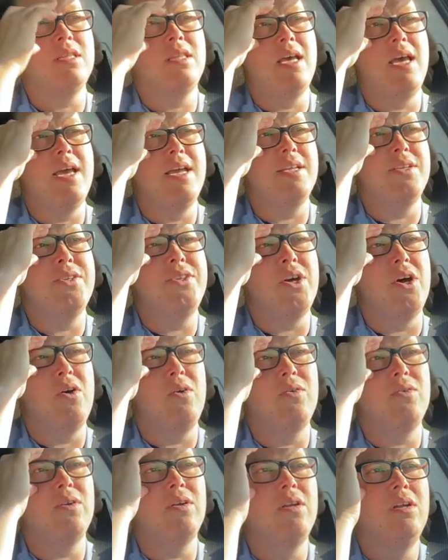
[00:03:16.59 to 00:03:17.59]
that
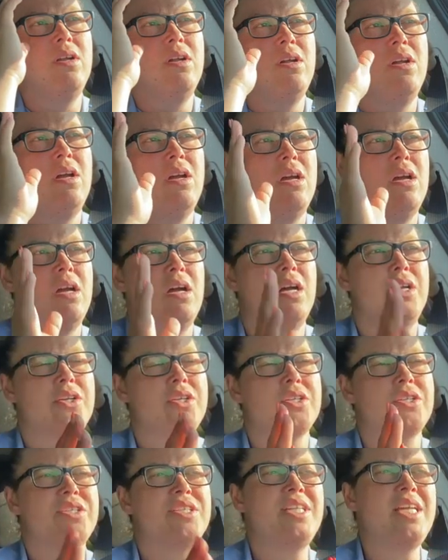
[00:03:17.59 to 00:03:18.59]
don't
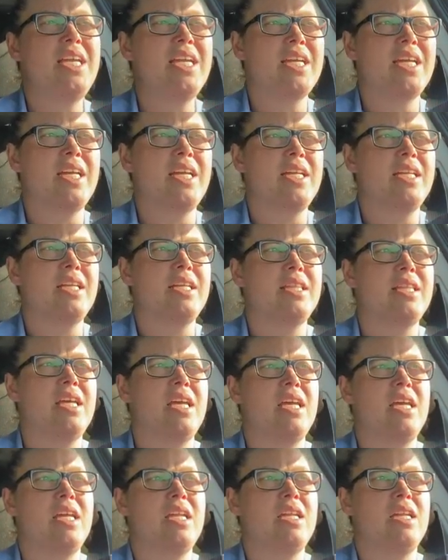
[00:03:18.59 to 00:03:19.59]
understand
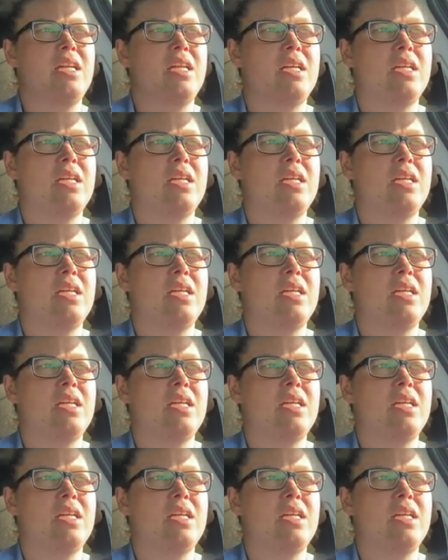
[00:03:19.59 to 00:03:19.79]
that